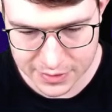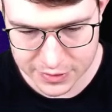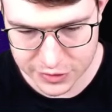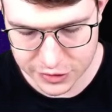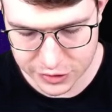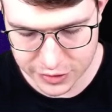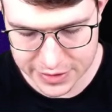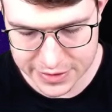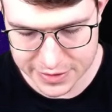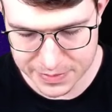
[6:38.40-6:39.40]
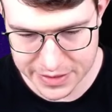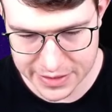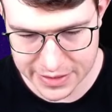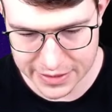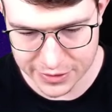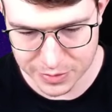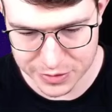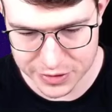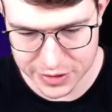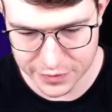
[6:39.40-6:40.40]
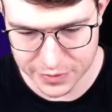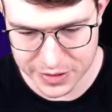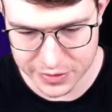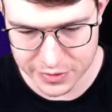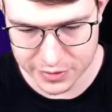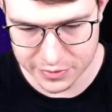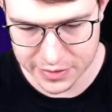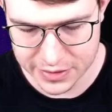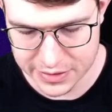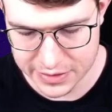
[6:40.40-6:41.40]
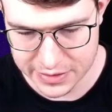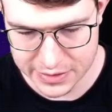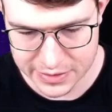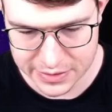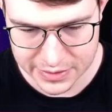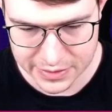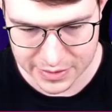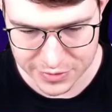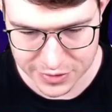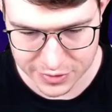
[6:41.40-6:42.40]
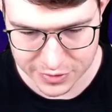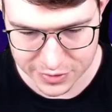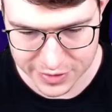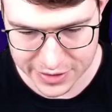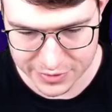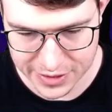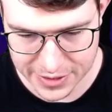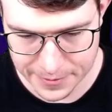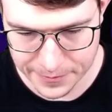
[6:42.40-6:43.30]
Shouldn't this be like an opportunity for me to go... Okay, I'm just going to go Tornado there.